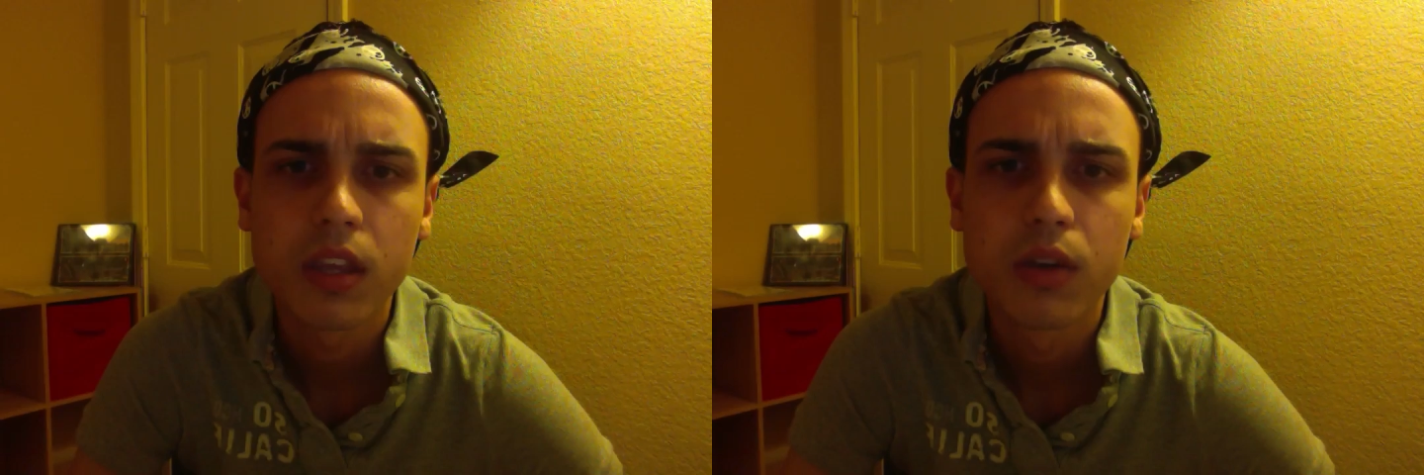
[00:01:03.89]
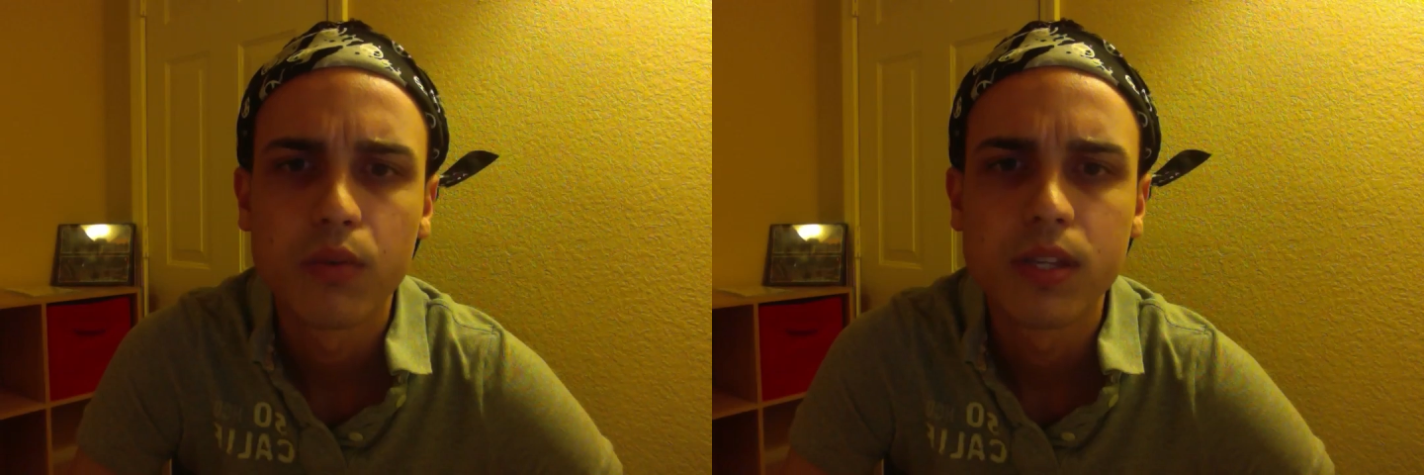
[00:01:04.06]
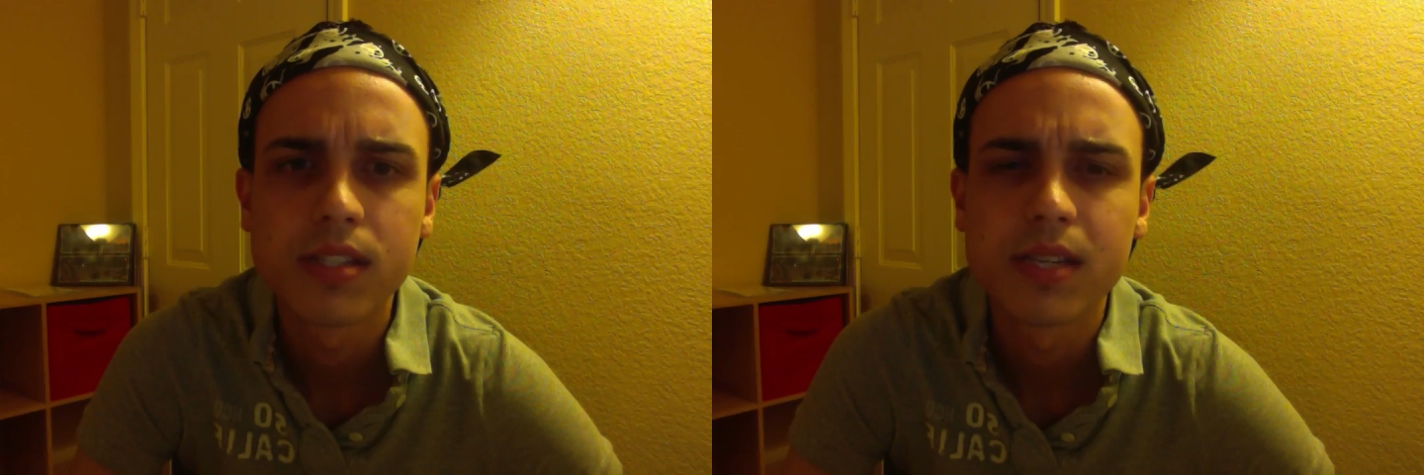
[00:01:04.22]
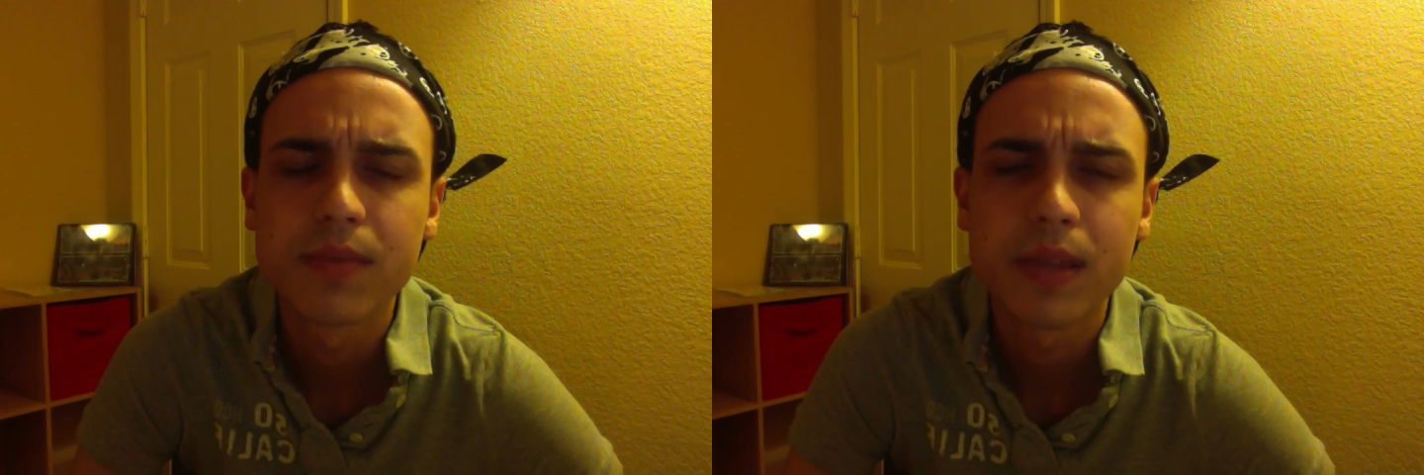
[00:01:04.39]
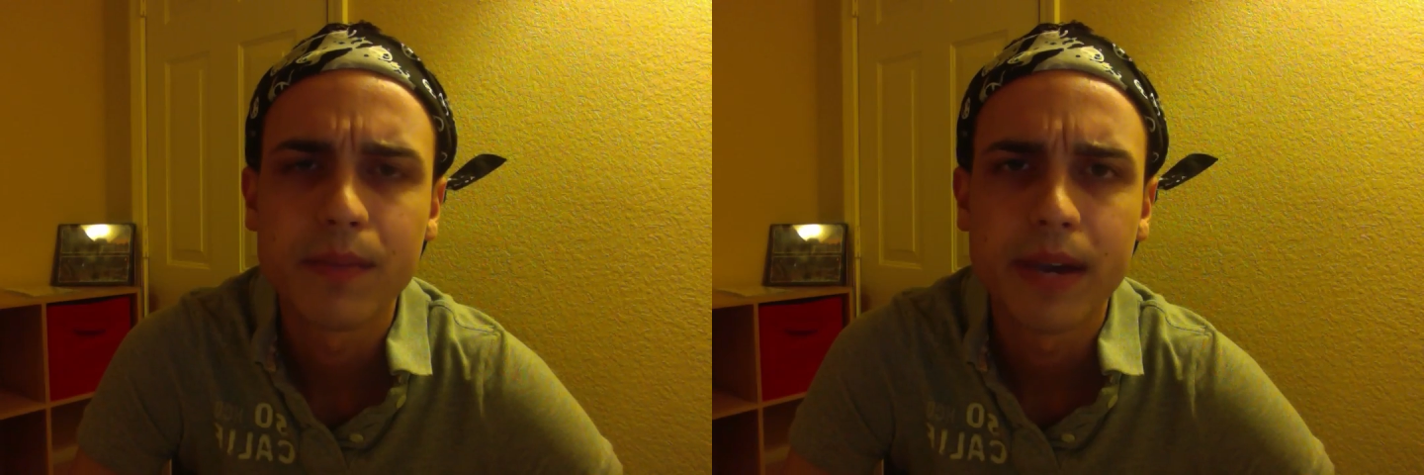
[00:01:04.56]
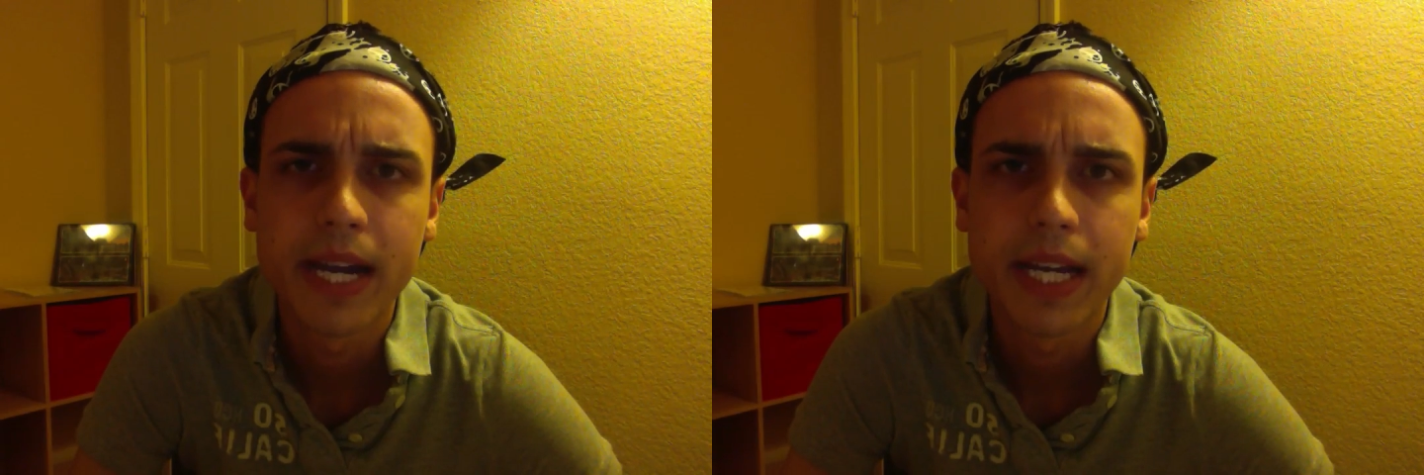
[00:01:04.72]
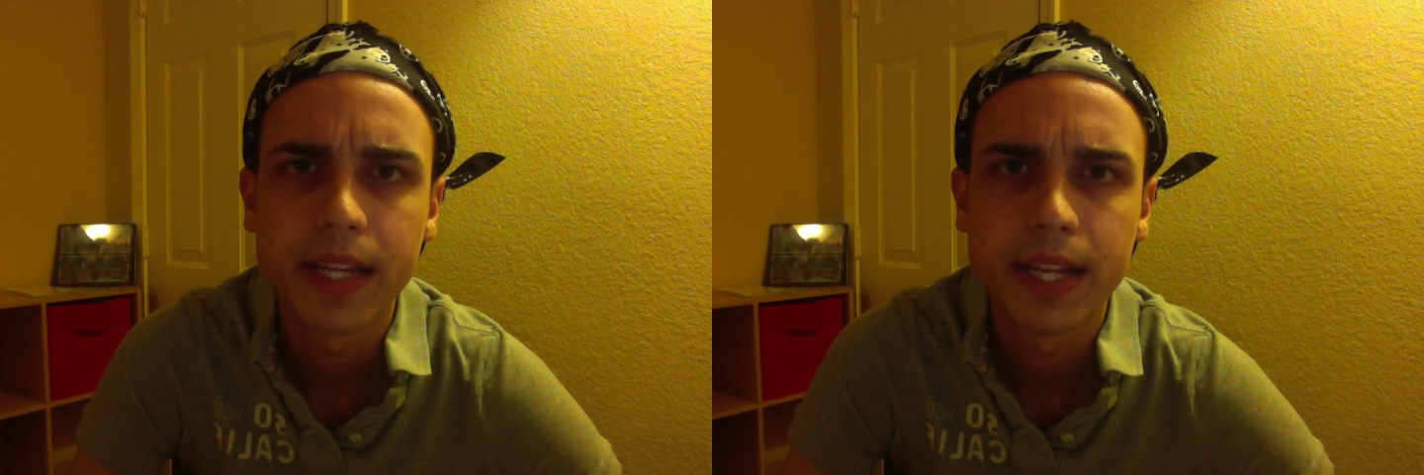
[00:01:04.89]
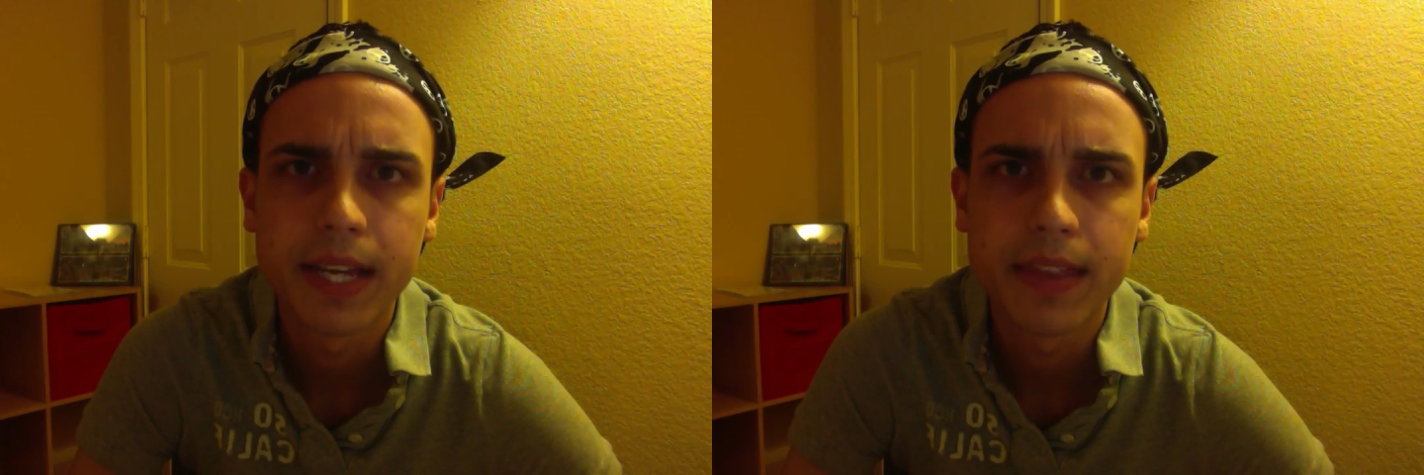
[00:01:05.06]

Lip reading: when something bad like